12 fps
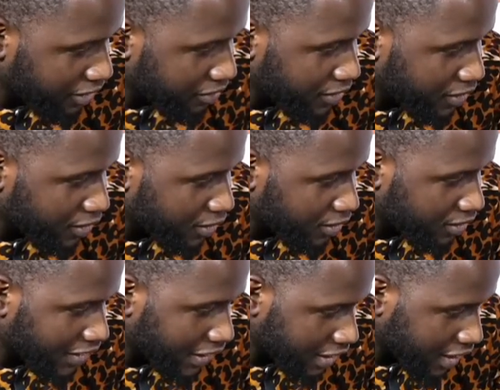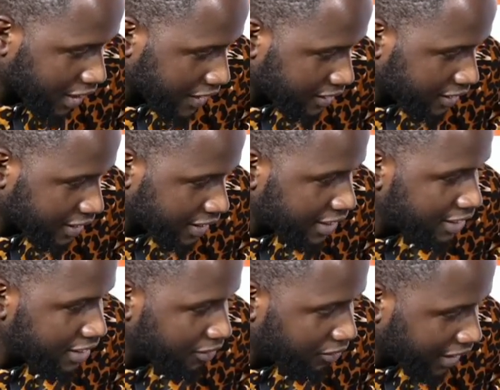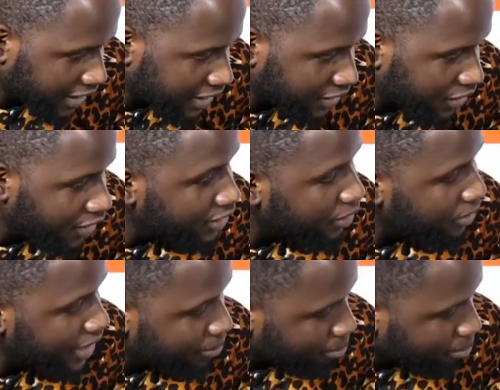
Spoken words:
of your Congress. This event is going to be a